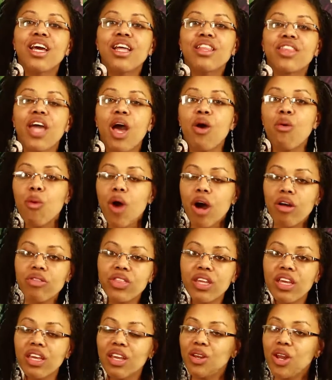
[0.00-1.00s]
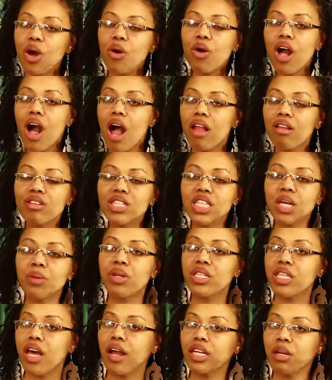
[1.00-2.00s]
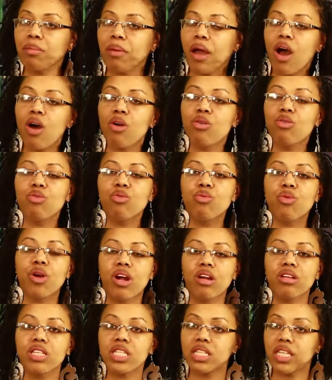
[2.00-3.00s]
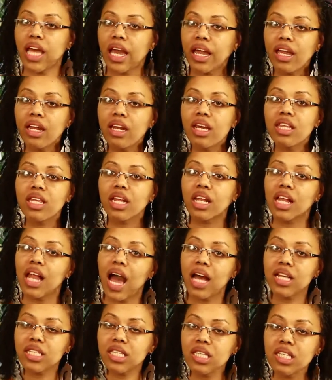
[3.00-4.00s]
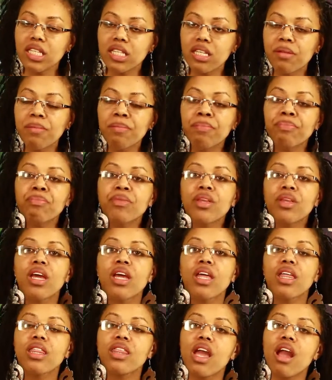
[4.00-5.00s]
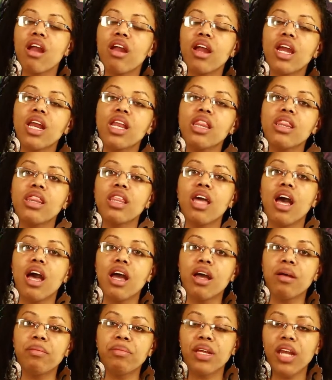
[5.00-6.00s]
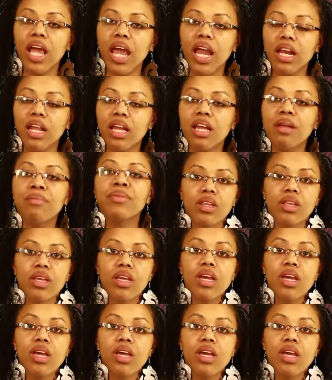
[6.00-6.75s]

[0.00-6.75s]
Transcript: that wealthy, you know, colors that we talked about who were second in the class system there in, um, in Haiti.